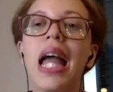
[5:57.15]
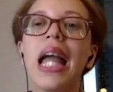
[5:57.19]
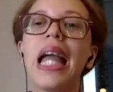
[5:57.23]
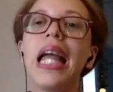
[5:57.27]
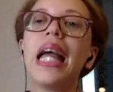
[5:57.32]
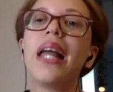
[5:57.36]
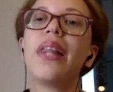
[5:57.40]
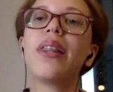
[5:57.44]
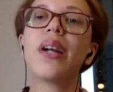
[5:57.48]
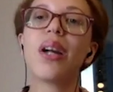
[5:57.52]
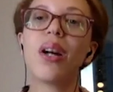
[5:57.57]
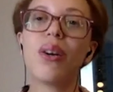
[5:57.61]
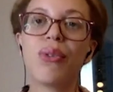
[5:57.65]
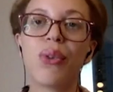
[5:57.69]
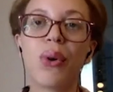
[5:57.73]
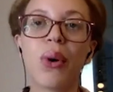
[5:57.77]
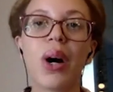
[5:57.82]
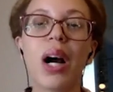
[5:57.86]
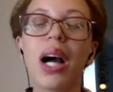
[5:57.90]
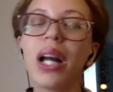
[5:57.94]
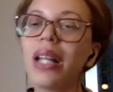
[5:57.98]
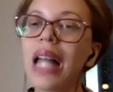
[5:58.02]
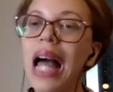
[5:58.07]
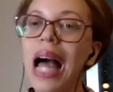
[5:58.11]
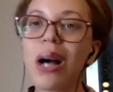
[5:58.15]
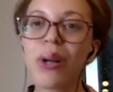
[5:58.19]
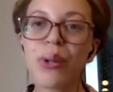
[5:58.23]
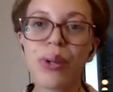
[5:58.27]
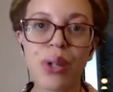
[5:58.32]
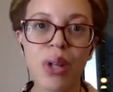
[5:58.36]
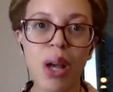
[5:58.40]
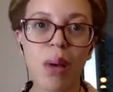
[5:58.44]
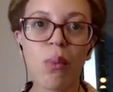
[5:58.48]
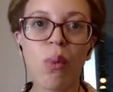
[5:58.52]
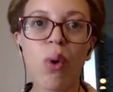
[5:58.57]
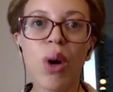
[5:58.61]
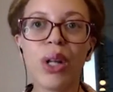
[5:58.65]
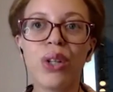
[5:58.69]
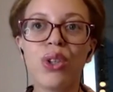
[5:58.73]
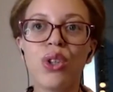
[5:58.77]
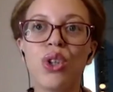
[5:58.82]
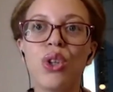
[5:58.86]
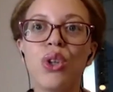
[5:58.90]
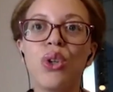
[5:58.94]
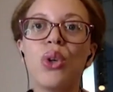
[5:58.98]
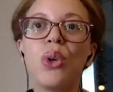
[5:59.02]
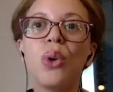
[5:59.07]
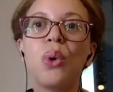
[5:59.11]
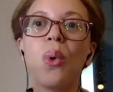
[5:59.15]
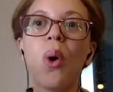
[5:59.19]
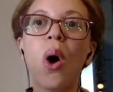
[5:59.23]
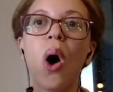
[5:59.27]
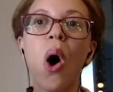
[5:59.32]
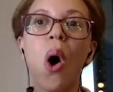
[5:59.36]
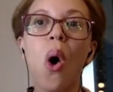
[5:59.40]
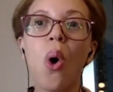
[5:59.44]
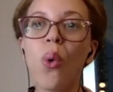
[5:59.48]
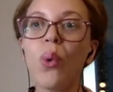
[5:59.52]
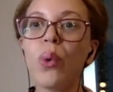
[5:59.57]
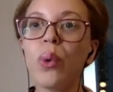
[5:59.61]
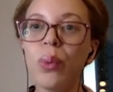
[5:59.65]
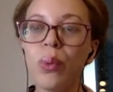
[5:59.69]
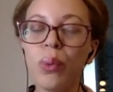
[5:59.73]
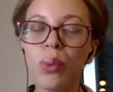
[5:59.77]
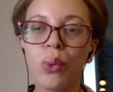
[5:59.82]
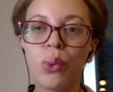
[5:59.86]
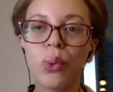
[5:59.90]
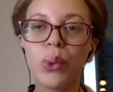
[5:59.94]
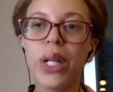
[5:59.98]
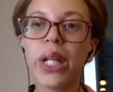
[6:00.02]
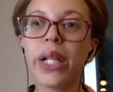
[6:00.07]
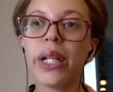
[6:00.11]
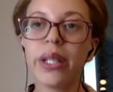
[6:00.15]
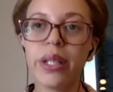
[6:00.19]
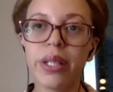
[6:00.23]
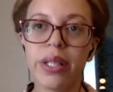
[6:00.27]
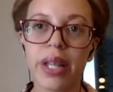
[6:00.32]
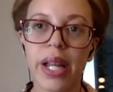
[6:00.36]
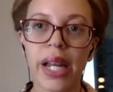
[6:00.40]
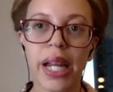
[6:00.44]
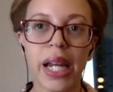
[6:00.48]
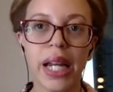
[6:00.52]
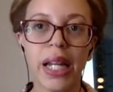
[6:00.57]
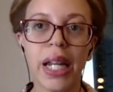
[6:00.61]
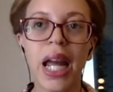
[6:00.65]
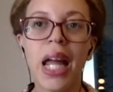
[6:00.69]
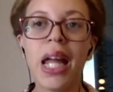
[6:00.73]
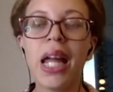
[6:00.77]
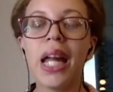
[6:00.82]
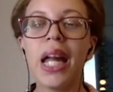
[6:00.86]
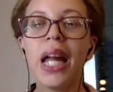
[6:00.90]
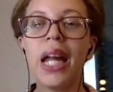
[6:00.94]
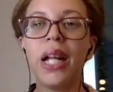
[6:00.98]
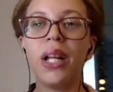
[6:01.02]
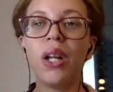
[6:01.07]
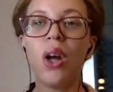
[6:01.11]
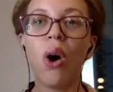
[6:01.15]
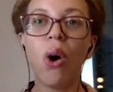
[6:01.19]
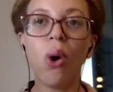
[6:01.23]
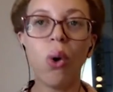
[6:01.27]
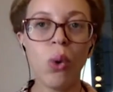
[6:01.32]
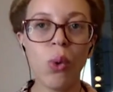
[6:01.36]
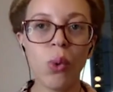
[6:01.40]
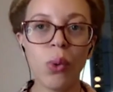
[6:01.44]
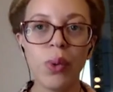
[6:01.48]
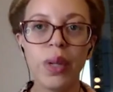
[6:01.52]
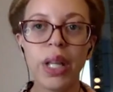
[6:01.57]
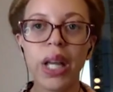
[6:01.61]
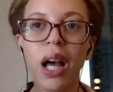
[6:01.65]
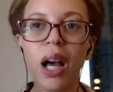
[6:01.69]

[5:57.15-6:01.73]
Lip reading: and therefore allow someone to own real estate and own the